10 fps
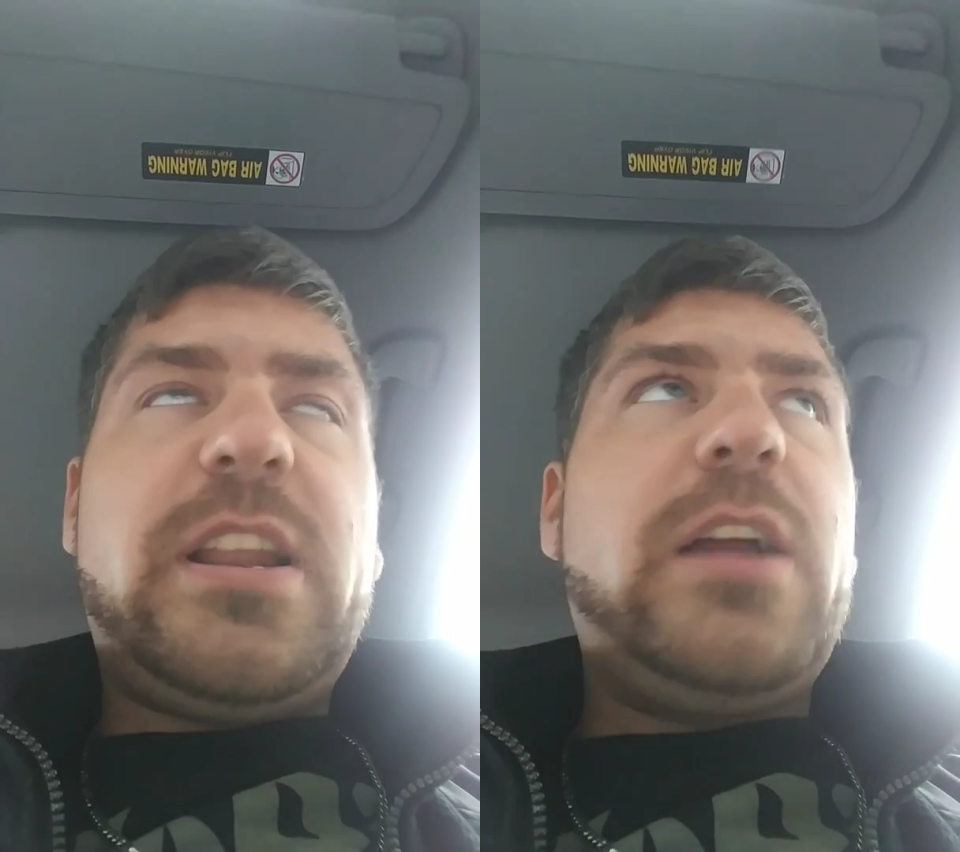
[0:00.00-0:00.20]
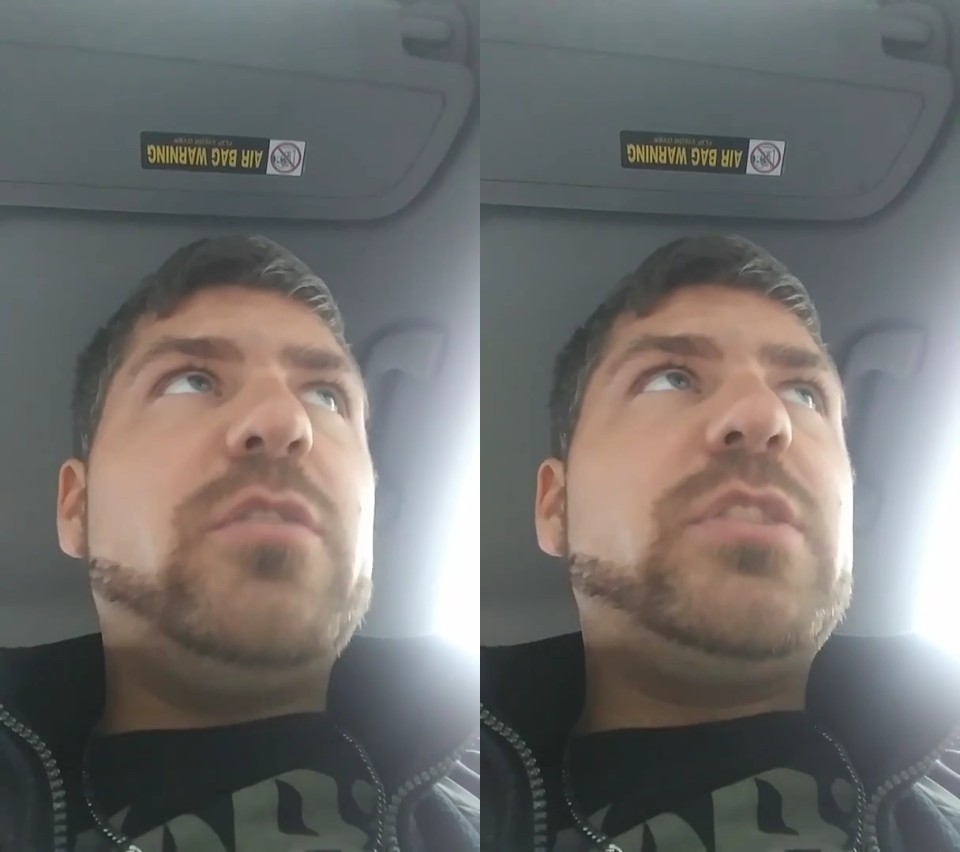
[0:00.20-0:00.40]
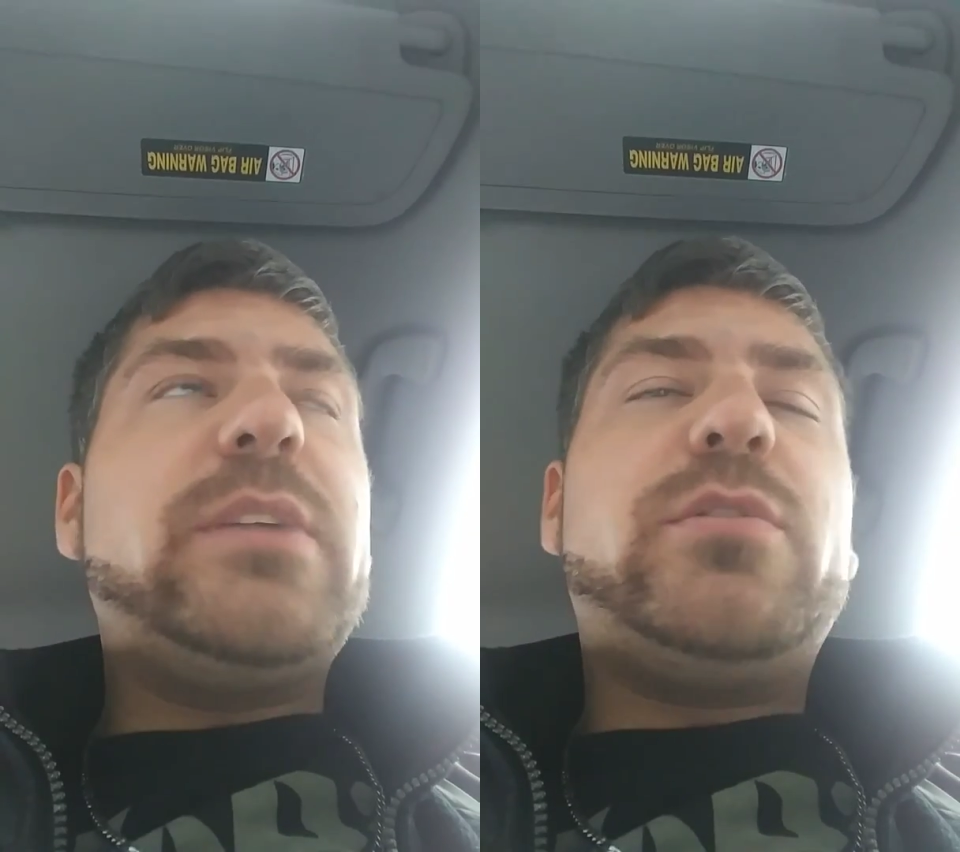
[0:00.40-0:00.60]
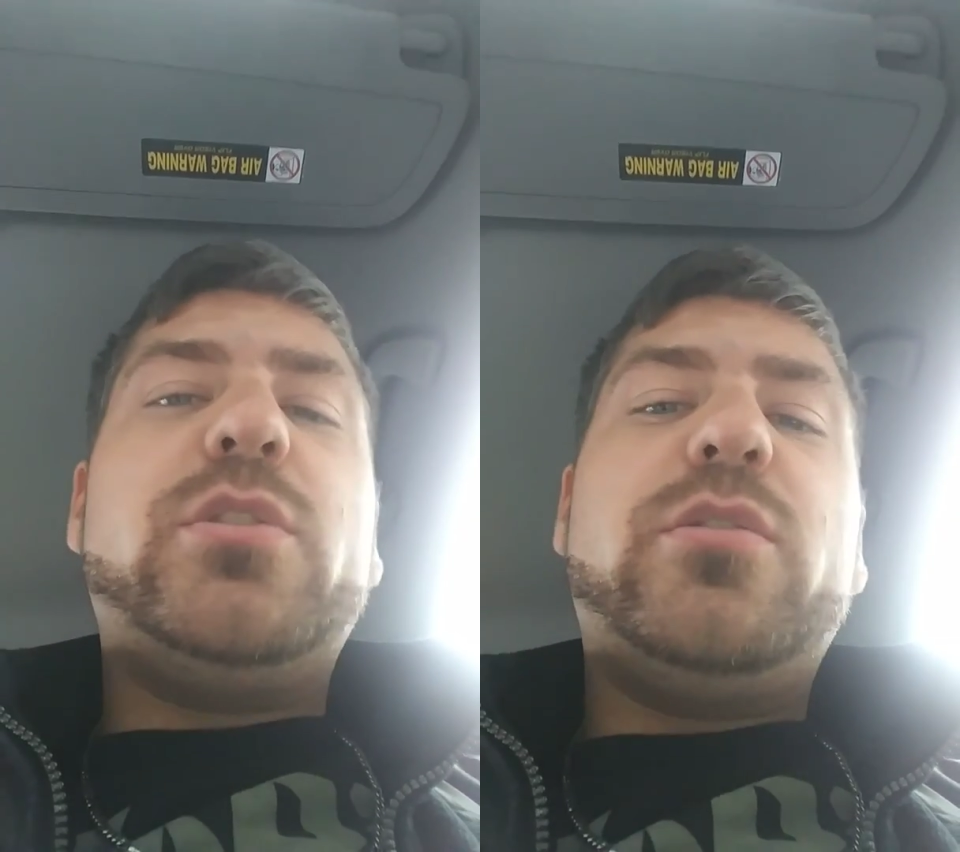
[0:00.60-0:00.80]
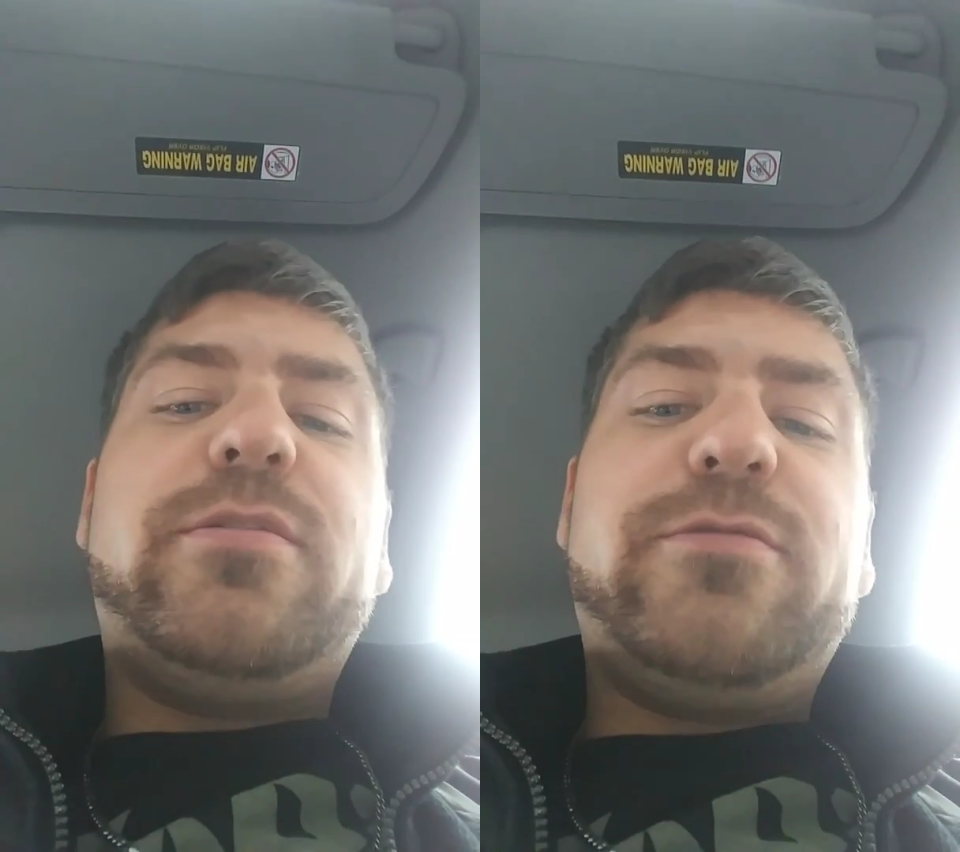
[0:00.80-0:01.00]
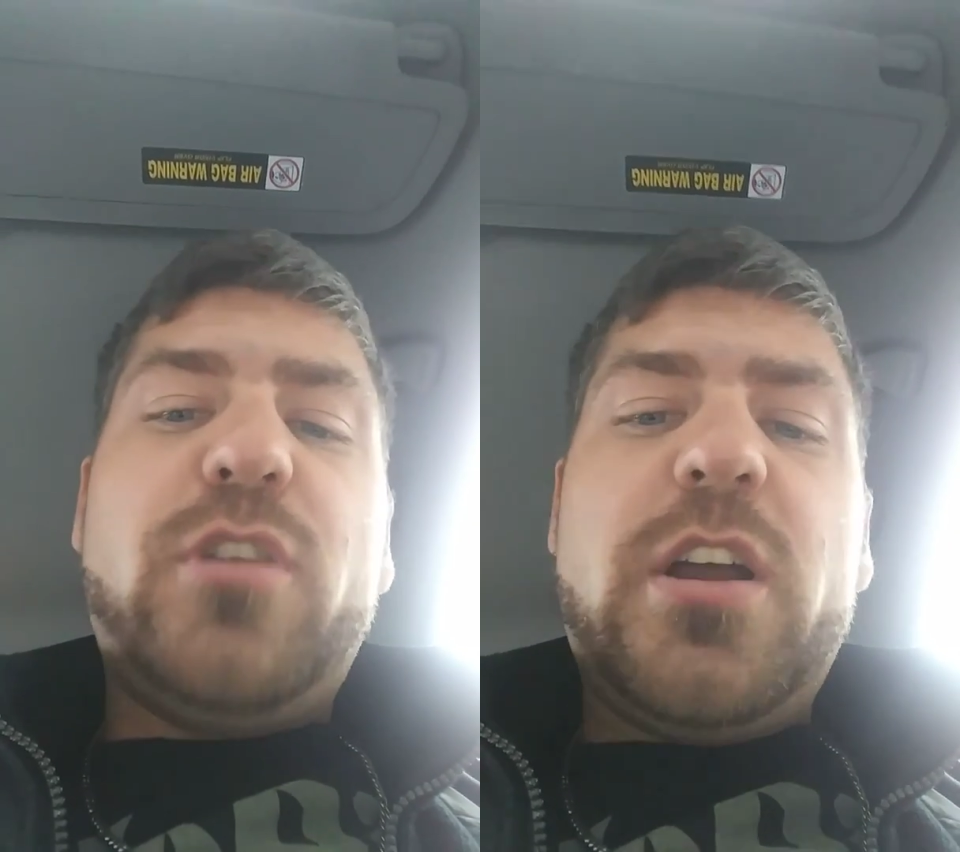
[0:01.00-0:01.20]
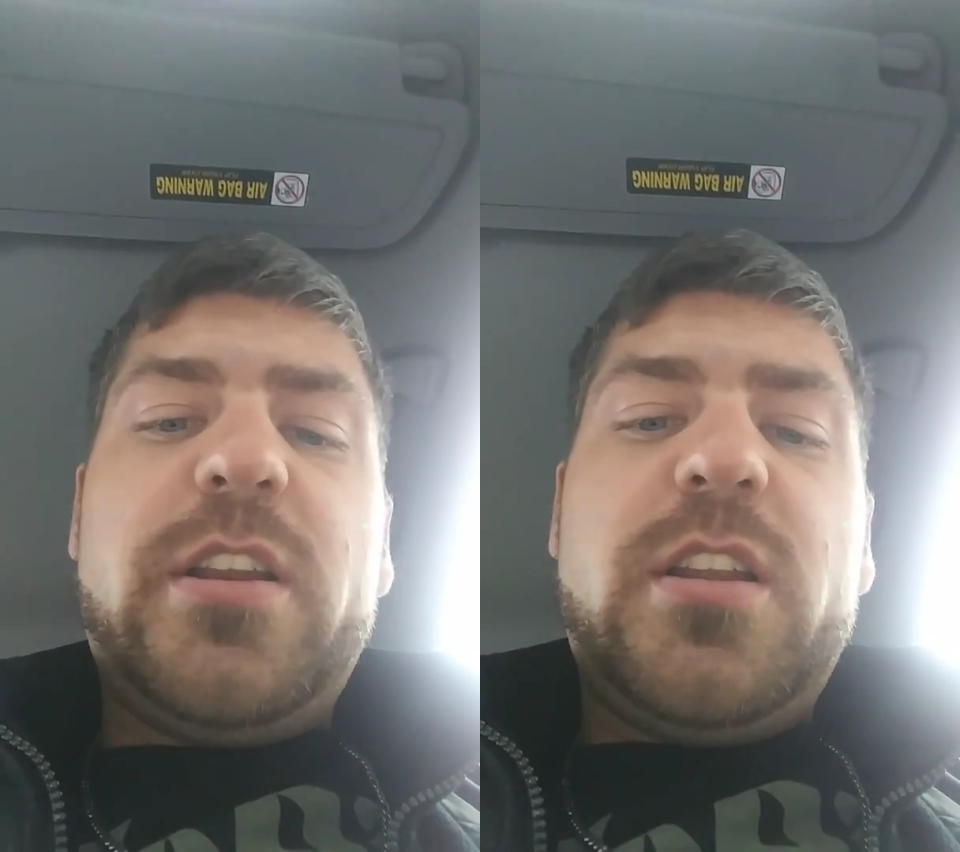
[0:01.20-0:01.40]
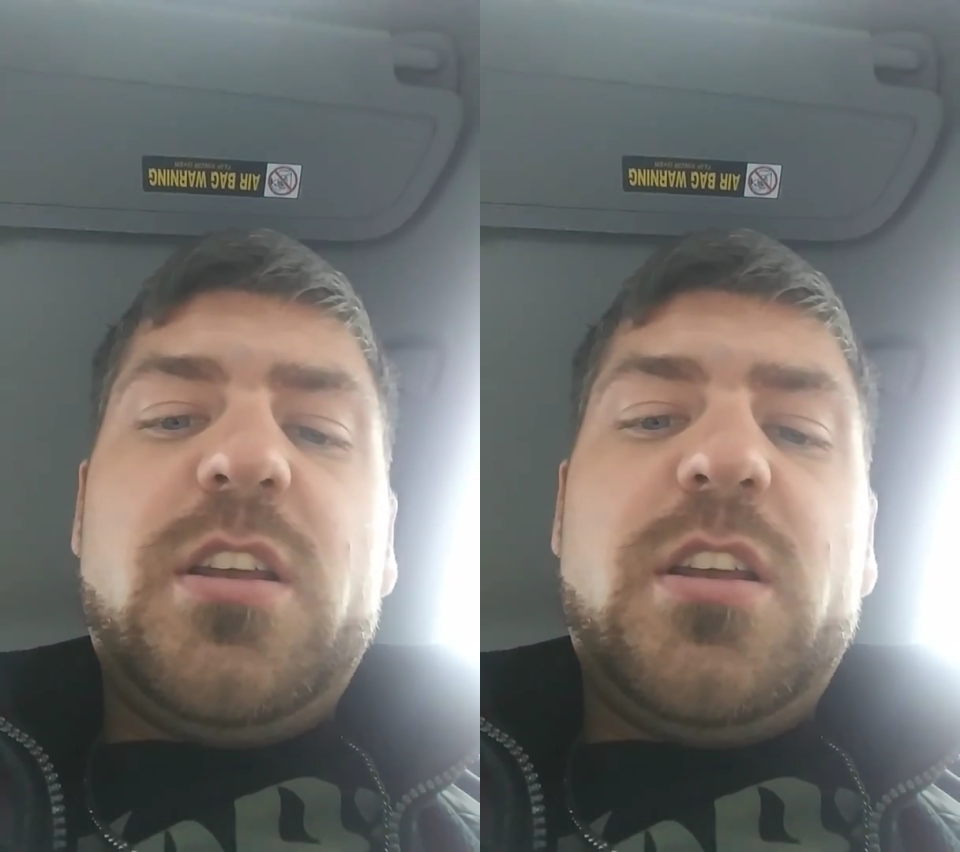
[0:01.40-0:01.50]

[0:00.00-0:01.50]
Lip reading: and I also have to do the front